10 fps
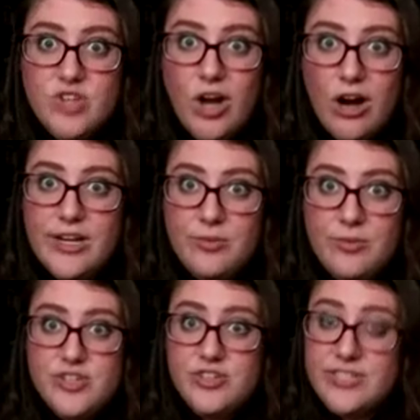targeted
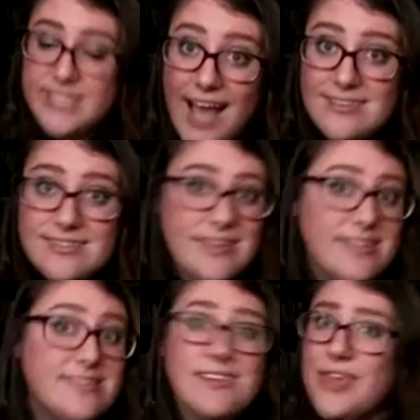racial attacks
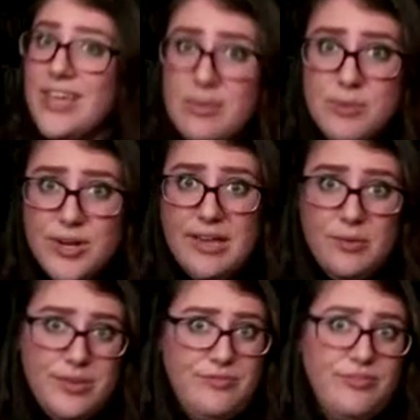and stuff like Gamergate
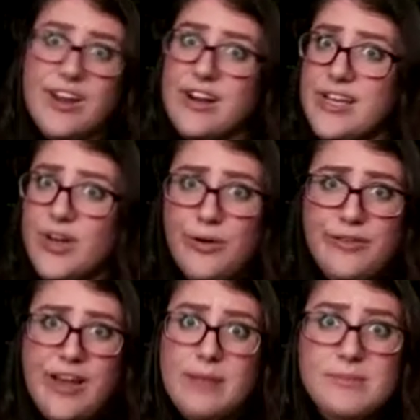with very
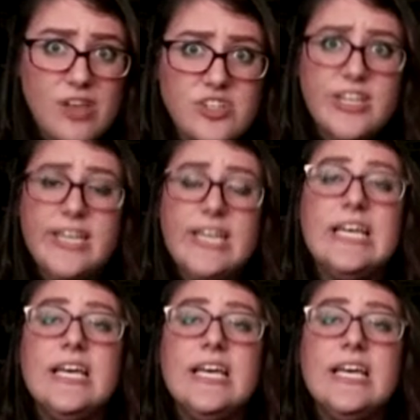codified misogyny.